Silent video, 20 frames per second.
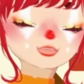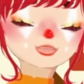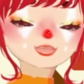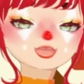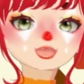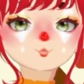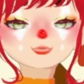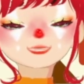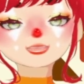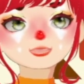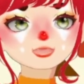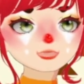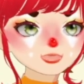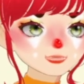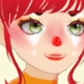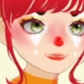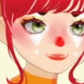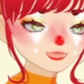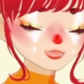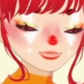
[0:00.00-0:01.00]
I wouldn't say hardcore, I
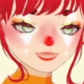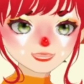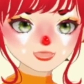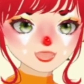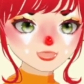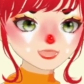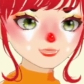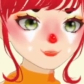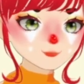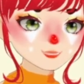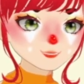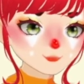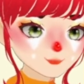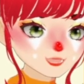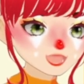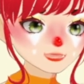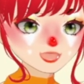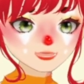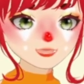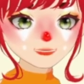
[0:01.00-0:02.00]
guess I should take that back, but like,
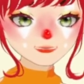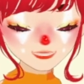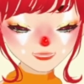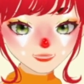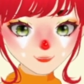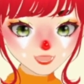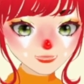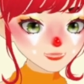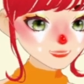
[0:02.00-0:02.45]
I did feel shame. I didn't